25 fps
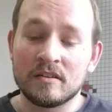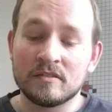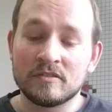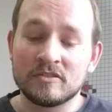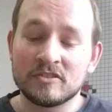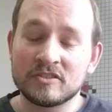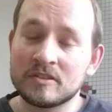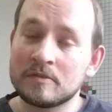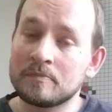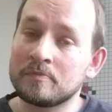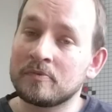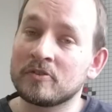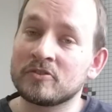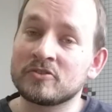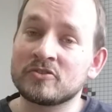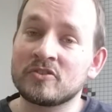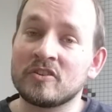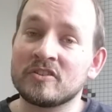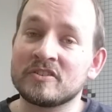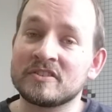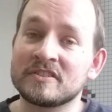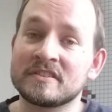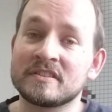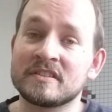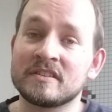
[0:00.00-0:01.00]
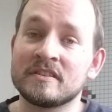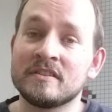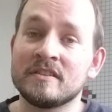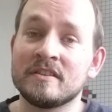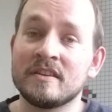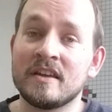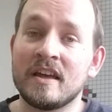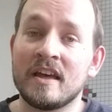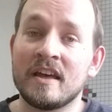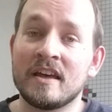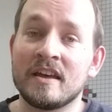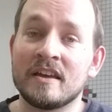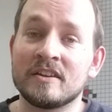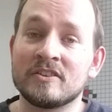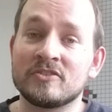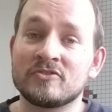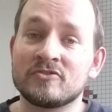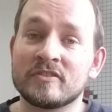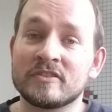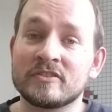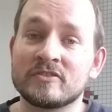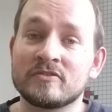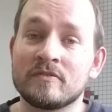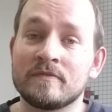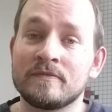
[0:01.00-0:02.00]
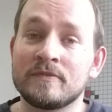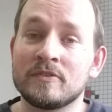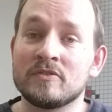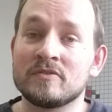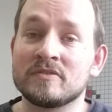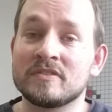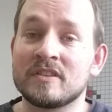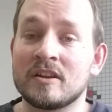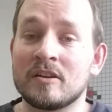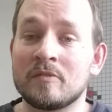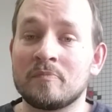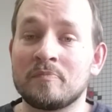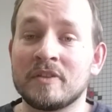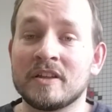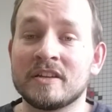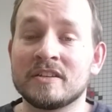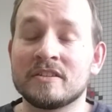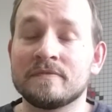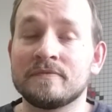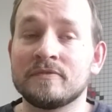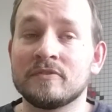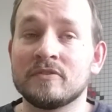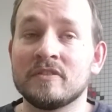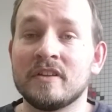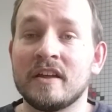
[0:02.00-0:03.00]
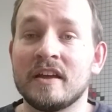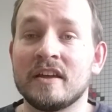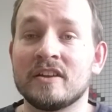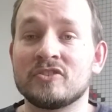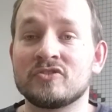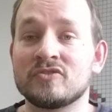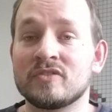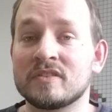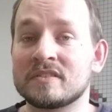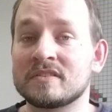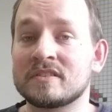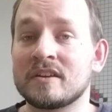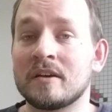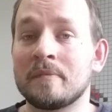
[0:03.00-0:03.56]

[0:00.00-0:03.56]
just approach cautiously and trust reviews that are plentiful and trust